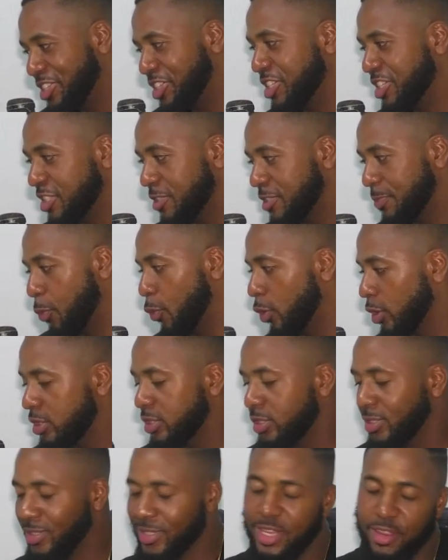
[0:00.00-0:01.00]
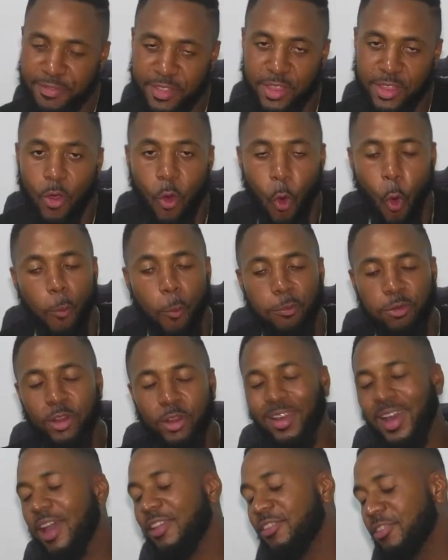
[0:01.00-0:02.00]
Sports TV. Hopefully you
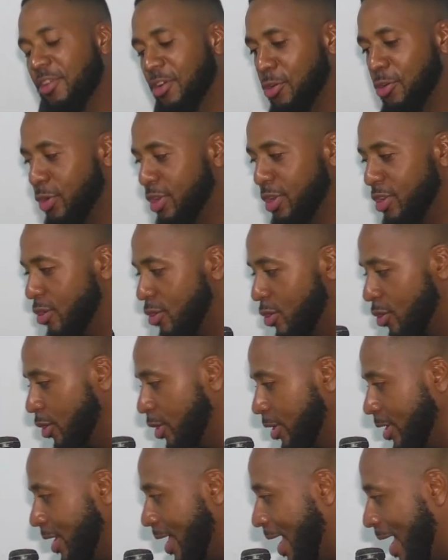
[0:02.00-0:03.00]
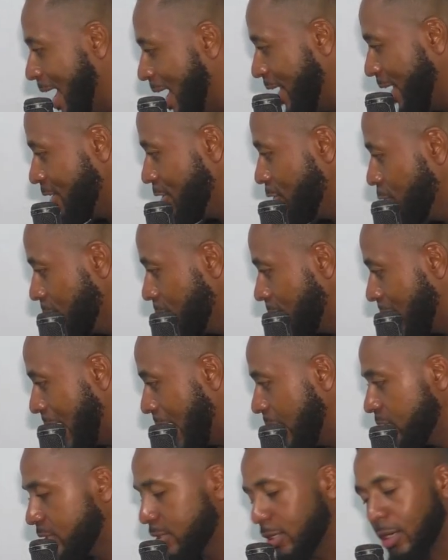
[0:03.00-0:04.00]
guys are doing good and you guys
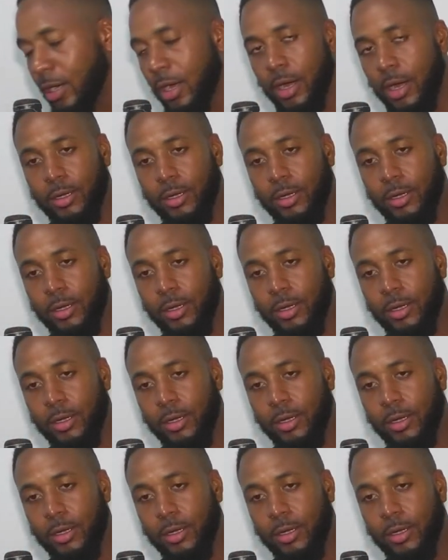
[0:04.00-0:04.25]
are